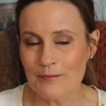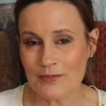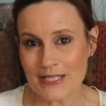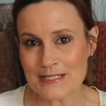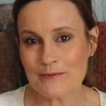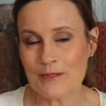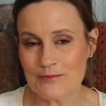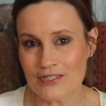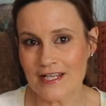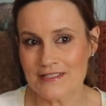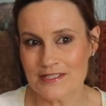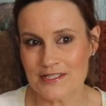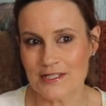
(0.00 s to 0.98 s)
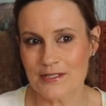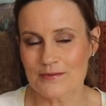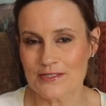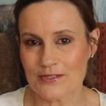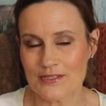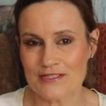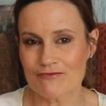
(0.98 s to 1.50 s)
But that's what I'm trying to do.
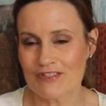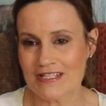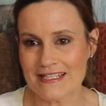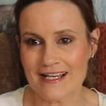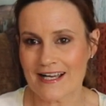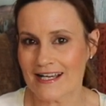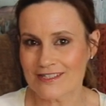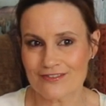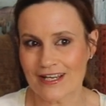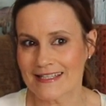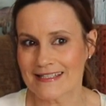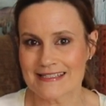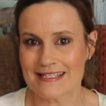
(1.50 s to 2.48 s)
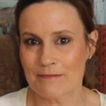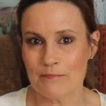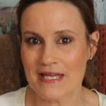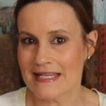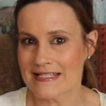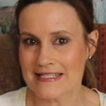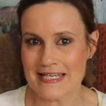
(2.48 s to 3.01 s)
So it's really hard trying to
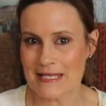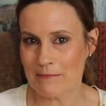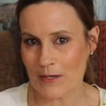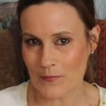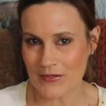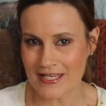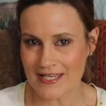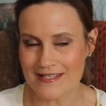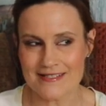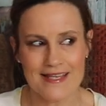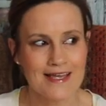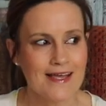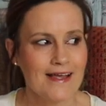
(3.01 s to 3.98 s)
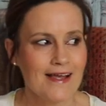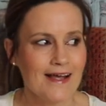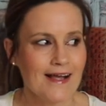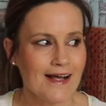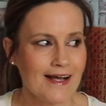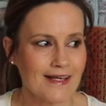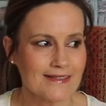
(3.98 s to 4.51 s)
maintain my weight.
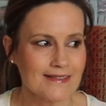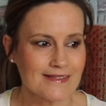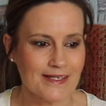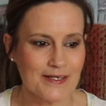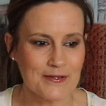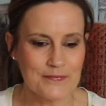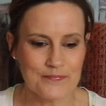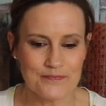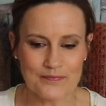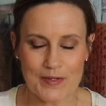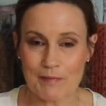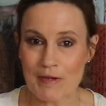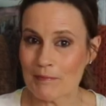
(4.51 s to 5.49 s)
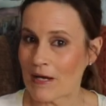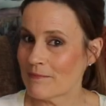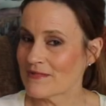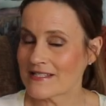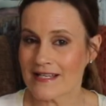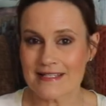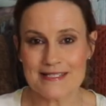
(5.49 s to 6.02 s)
And my
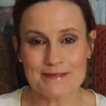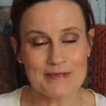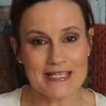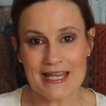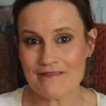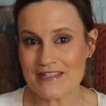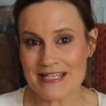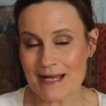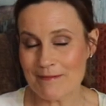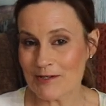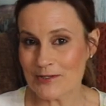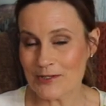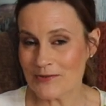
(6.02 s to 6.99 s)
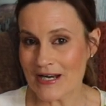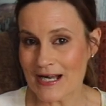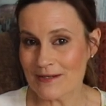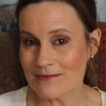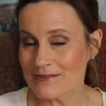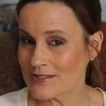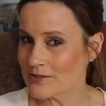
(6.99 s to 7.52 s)
mum tells me every time I go
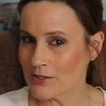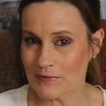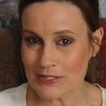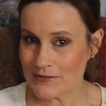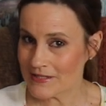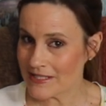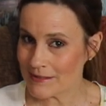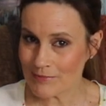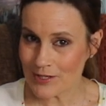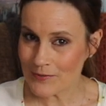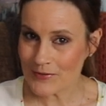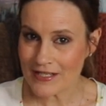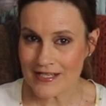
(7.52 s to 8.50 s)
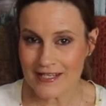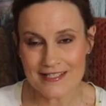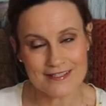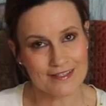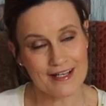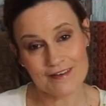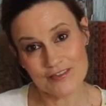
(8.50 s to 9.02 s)
around, don't be losing any more
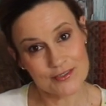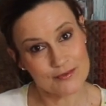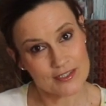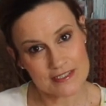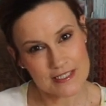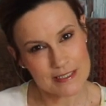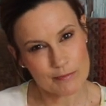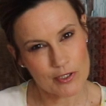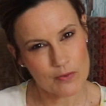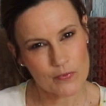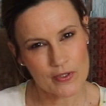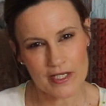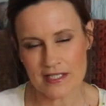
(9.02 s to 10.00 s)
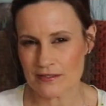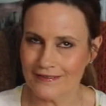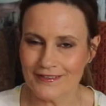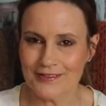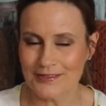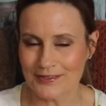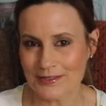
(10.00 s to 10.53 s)
weight, or have you lost any more weight?
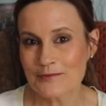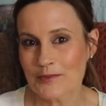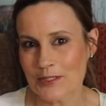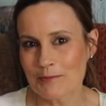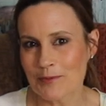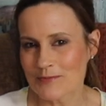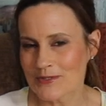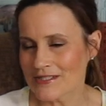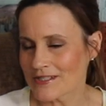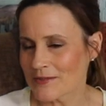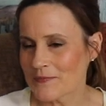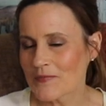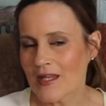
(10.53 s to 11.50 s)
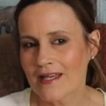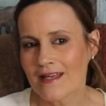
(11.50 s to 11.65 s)
You know what your mums do.